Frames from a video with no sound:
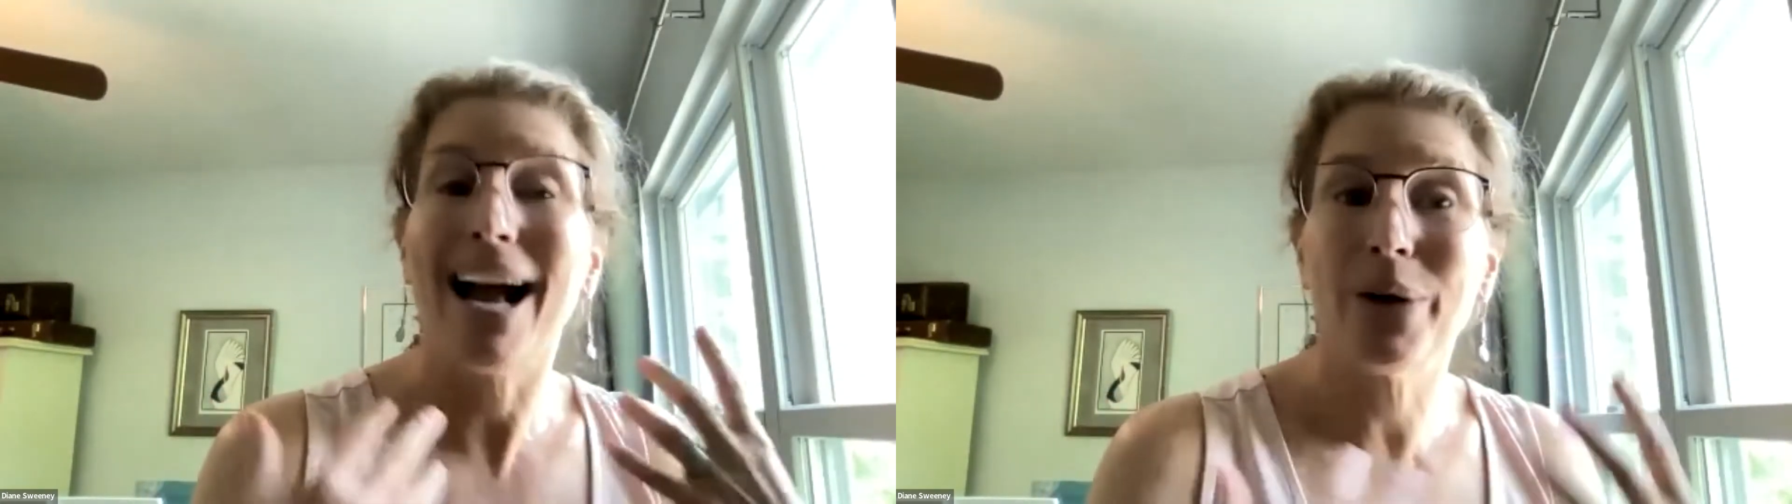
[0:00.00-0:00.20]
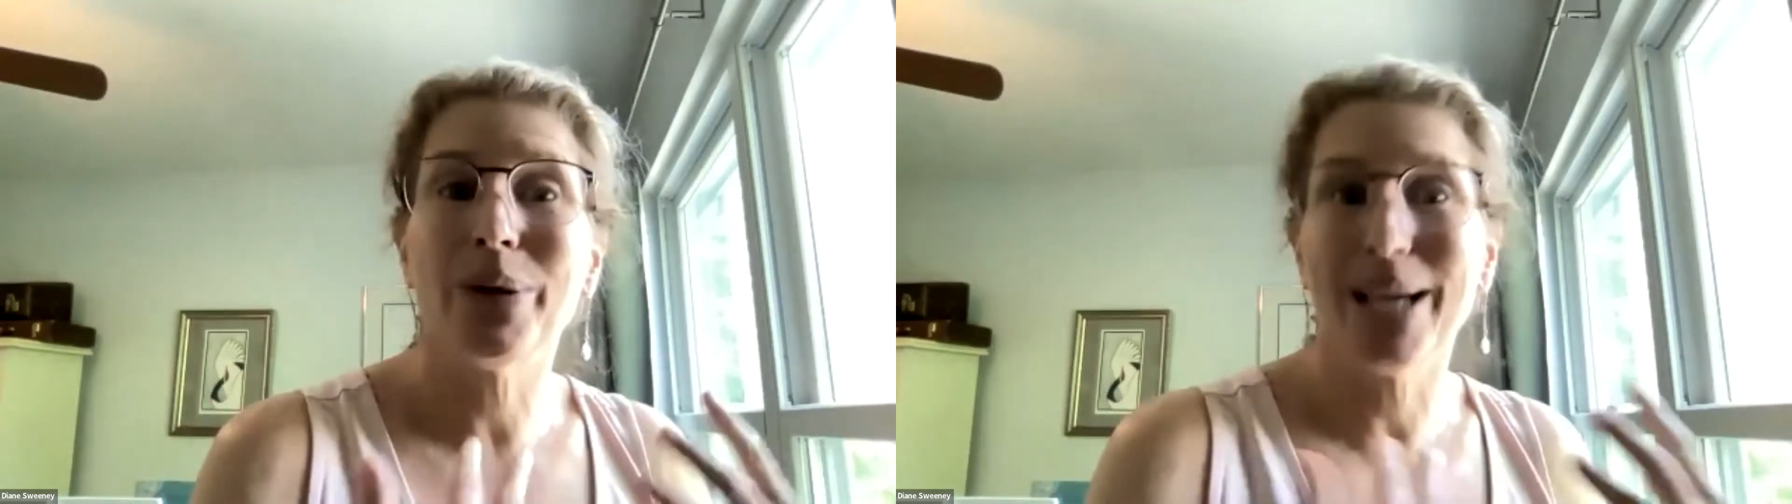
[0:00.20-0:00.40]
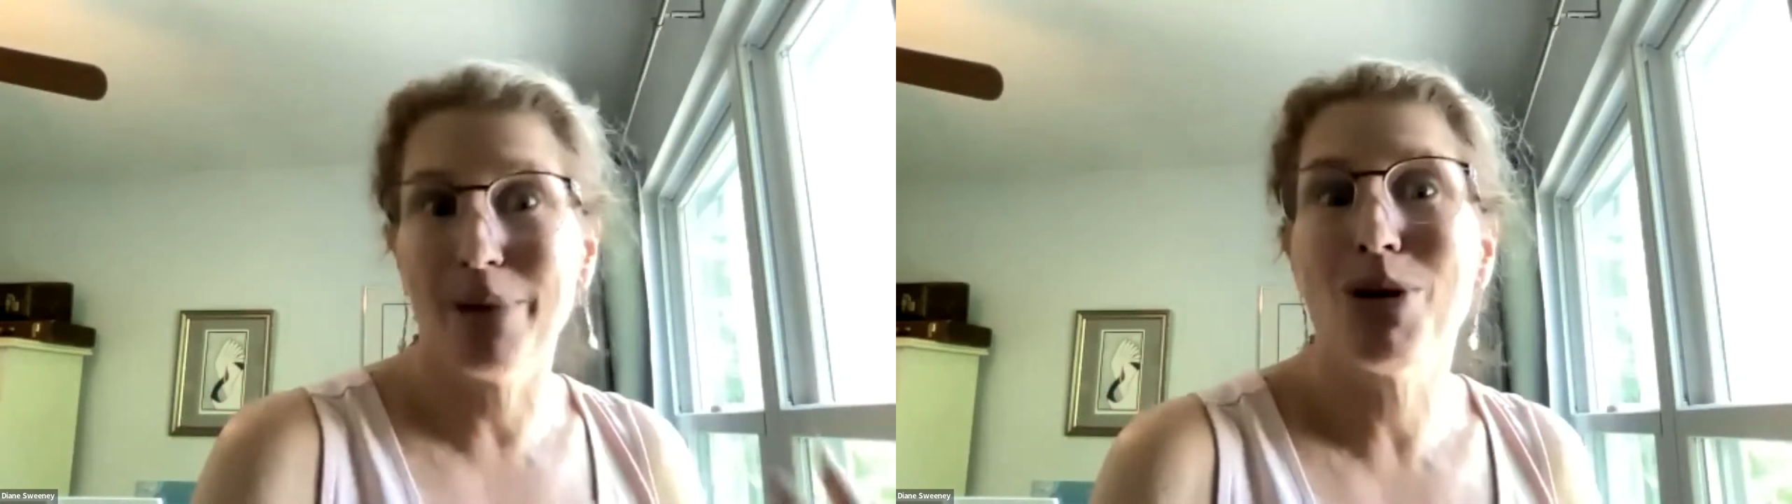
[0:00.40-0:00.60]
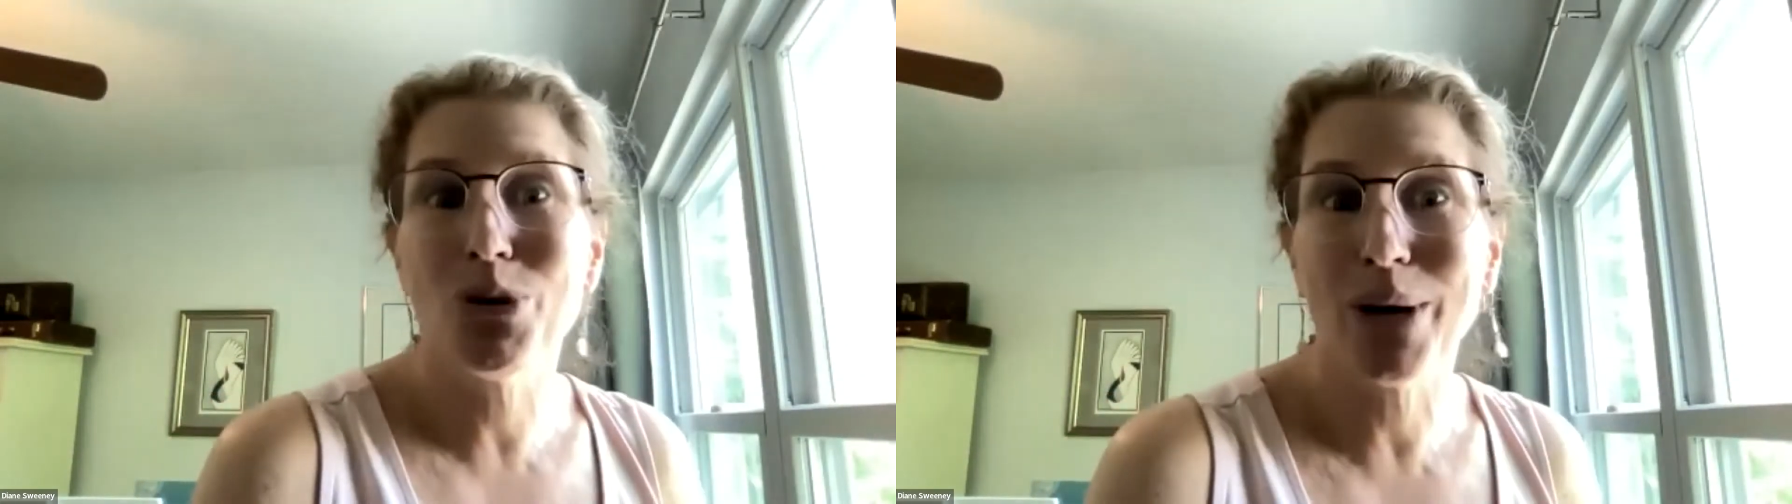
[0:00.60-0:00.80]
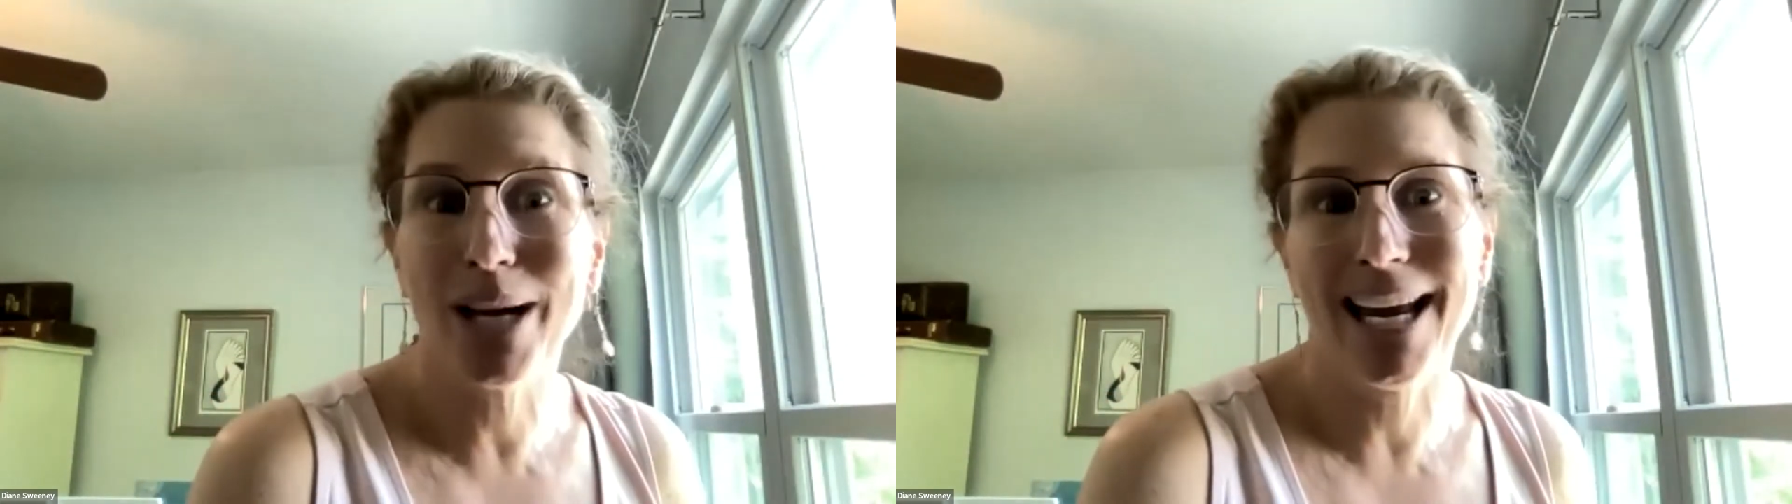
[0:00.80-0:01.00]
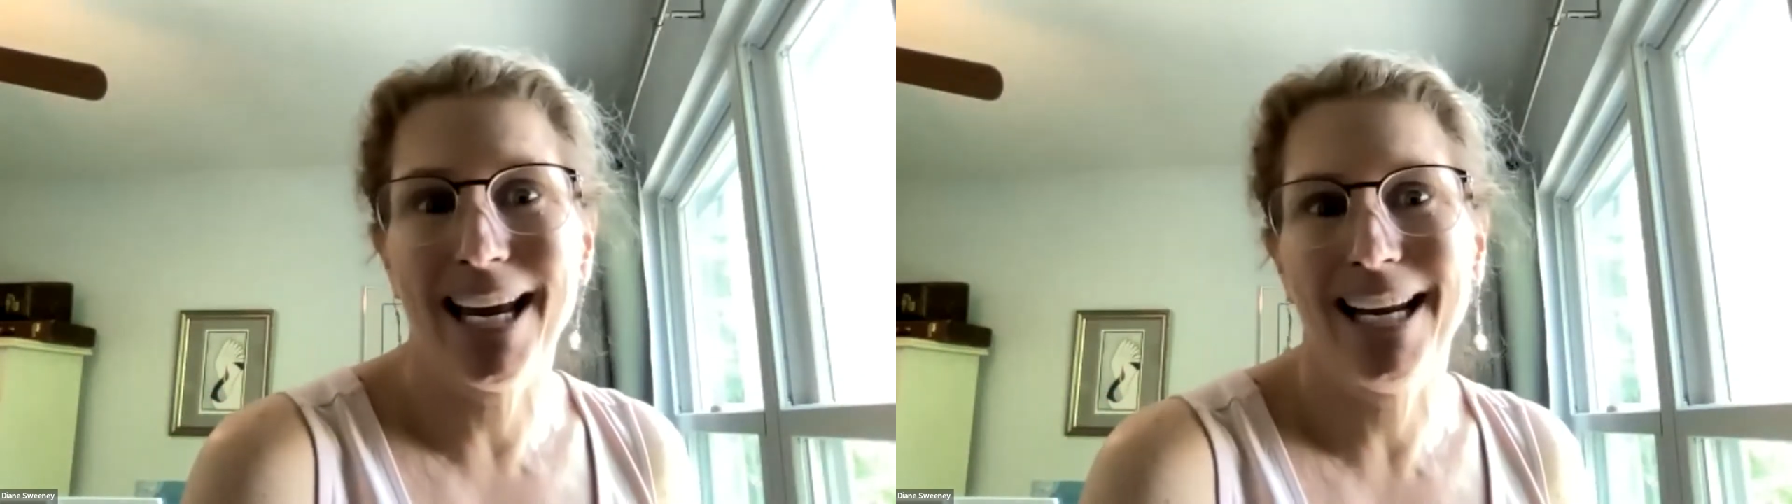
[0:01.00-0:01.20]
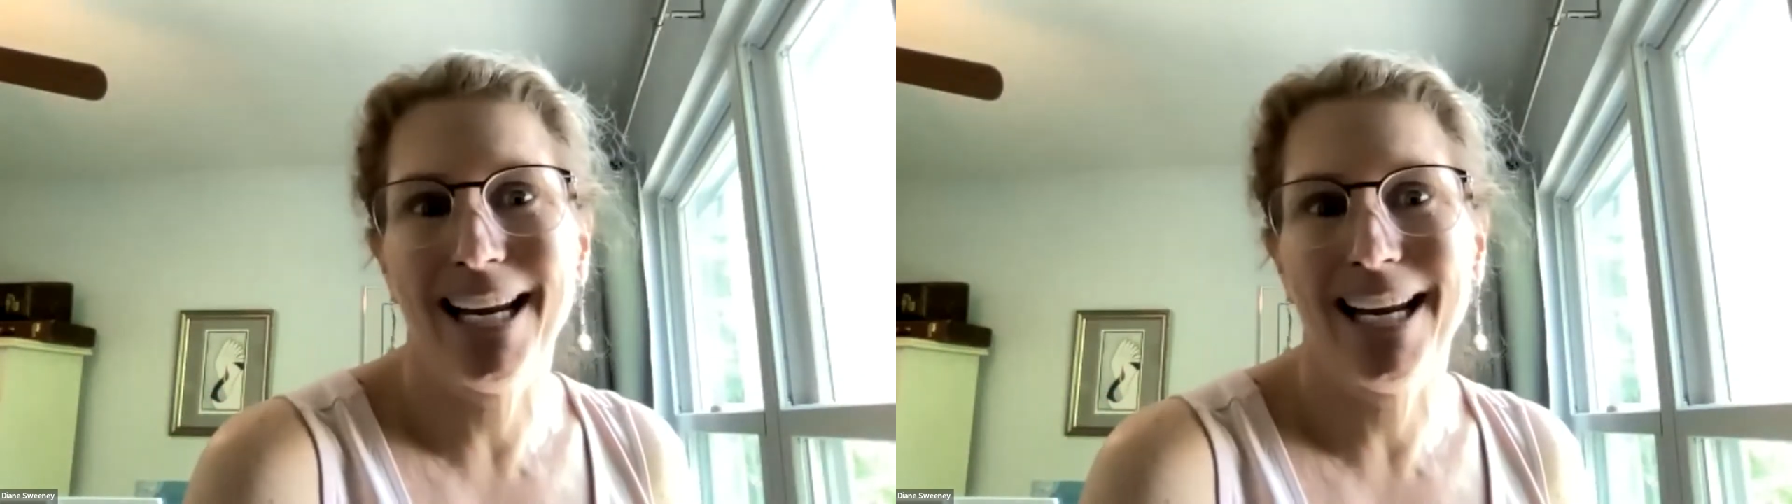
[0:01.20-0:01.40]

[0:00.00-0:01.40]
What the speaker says: How do we communicate